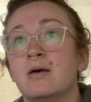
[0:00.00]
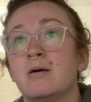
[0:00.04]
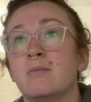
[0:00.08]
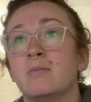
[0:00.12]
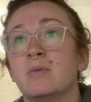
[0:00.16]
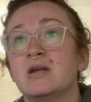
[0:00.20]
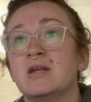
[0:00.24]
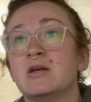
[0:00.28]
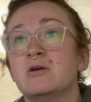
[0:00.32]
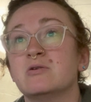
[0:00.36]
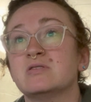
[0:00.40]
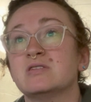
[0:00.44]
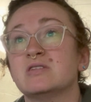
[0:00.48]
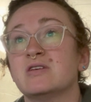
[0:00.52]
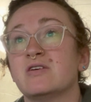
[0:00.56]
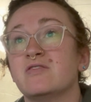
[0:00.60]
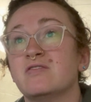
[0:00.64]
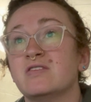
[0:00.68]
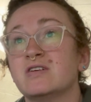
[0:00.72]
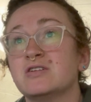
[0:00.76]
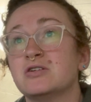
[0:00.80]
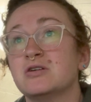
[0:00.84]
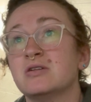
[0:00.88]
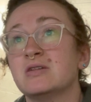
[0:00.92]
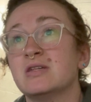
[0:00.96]
but he was
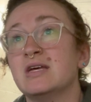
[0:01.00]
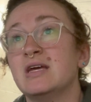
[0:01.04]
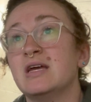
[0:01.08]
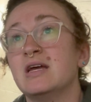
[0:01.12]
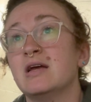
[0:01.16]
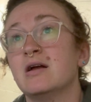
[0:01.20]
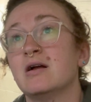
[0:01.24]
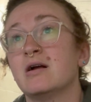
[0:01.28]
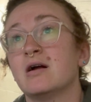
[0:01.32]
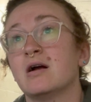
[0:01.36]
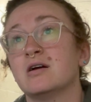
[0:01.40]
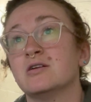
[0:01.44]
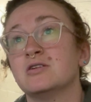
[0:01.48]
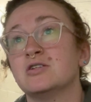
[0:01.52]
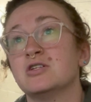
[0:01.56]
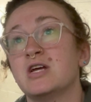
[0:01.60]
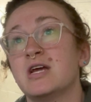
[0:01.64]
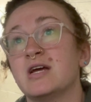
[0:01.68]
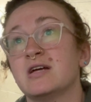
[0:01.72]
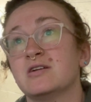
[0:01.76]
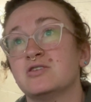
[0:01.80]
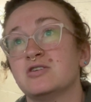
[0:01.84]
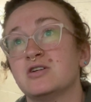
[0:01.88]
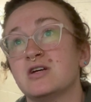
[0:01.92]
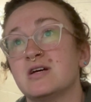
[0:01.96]
sufficiently
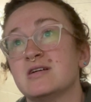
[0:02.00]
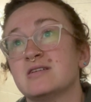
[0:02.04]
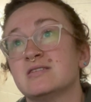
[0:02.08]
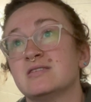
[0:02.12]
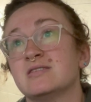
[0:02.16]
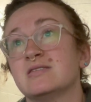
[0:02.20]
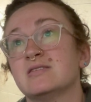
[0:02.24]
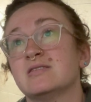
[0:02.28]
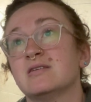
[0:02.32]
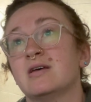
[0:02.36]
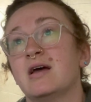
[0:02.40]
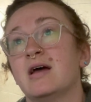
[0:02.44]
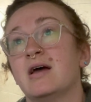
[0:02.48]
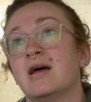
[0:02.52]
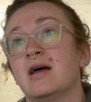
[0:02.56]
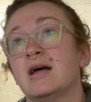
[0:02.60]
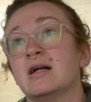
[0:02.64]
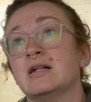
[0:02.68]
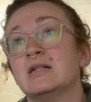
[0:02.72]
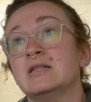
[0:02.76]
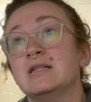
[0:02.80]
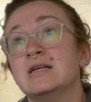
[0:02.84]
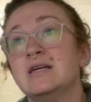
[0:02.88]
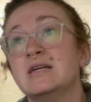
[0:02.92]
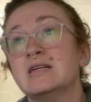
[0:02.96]
conscientious
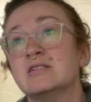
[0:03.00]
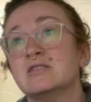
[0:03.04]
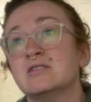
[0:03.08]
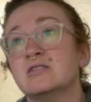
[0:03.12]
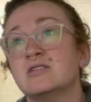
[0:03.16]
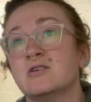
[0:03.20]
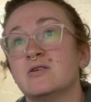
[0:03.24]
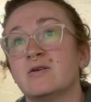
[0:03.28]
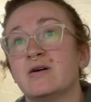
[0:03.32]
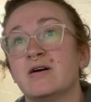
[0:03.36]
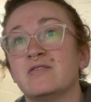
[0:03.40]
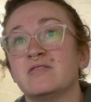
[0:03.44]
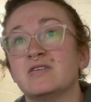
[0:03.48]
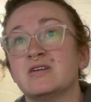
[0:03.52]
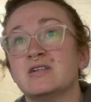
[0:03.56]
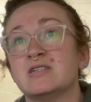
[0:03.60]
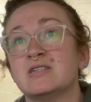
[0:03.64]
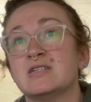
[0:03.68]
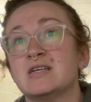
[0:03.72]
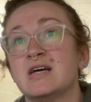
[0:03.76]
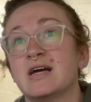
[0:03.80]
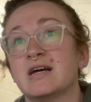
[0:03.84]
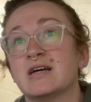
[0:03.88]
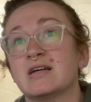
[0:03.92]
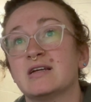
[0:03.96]
at least to have a
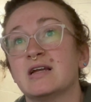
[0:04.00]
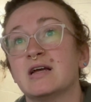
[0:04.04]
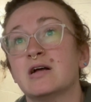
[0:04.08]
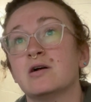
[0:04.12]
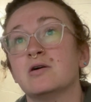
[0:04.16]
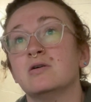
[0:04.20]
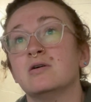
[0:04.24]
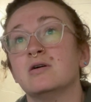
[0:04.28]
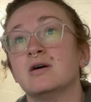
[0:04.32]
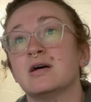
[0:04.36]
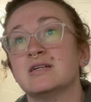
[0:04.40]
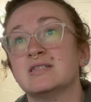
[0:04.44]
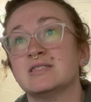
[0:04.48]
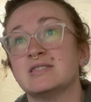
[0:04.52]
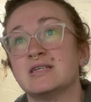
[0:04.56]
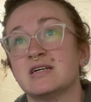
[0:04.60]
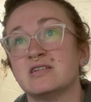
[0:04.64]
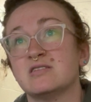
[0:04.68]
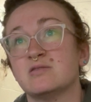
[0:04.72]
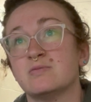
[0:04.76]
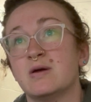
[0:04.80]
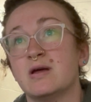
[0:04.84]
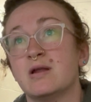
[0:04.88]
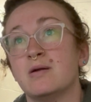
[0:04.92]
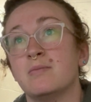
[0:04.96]
technical
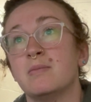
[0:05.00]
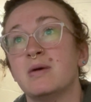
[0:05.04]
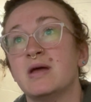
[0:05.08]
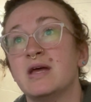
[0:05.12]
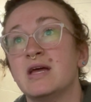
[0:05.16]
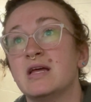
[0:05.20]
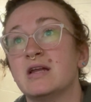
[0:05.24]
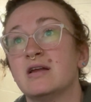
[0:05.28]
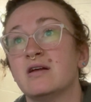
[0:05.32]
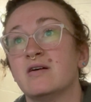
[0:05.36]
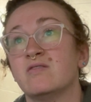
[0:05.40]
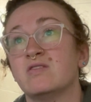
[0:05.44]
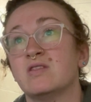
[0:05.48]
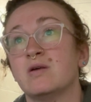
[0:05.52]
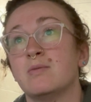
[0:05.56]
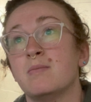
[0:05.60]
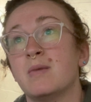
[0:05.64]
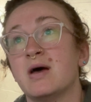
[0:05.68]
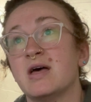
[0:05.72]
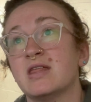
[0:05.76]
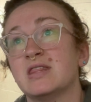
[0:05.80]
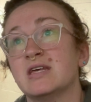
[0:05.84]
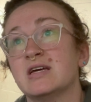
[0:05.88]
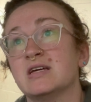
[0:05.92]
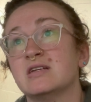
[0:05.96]
assessment made of the
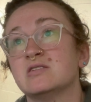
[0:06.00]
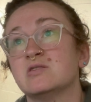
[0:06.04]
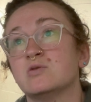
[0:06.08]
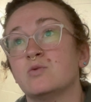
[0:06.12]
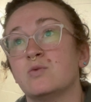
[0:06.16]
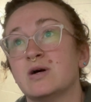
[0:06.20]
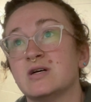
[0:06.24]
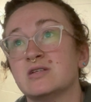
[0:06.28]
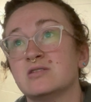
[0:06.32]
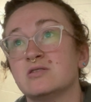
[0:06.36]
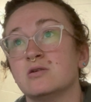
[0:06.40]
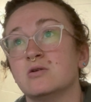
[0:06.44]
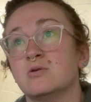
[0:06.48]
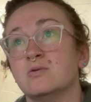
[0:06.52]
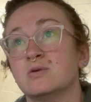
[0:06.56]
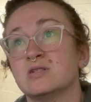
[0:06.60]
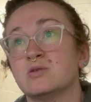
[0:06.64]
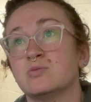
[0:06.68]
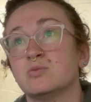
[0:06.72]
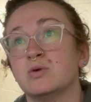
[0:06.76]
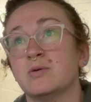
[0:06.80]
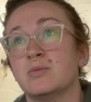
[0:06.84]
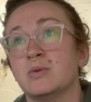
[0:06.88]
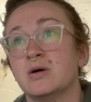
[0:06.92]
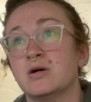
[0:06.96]
methods Wessel was
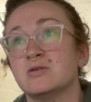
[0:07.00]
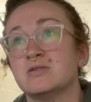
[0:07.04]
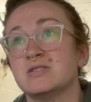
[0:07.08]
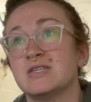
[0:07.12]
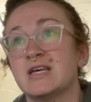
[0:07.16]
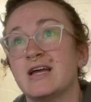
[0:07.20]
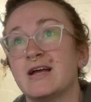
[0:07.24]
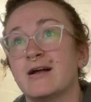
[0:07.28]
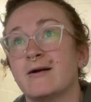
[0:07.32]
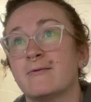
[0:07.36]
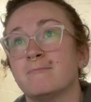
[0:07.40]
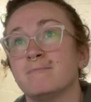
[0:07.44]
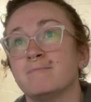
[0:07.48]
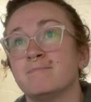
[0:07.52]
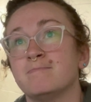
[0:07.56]
proposing.